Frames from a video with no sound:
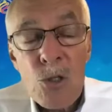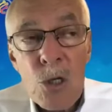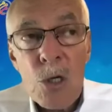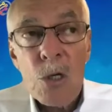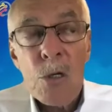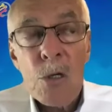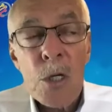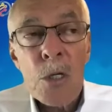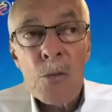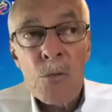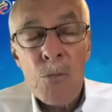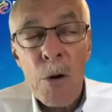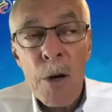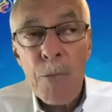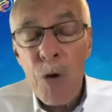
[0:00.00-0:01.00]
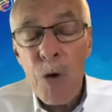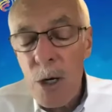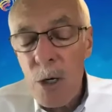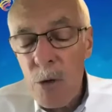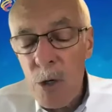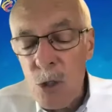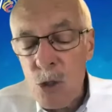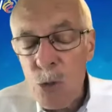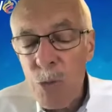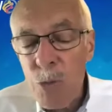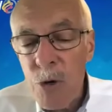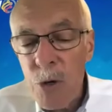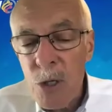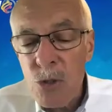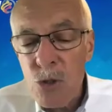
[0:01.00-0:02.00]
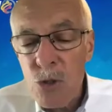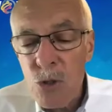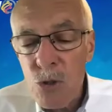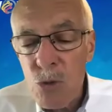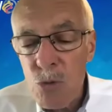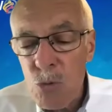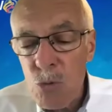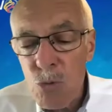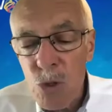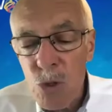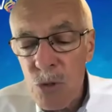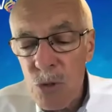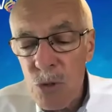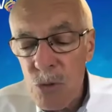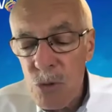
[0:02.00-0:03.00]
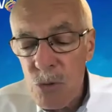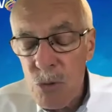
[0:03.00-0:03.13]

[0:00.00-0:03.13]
In my prior experience with,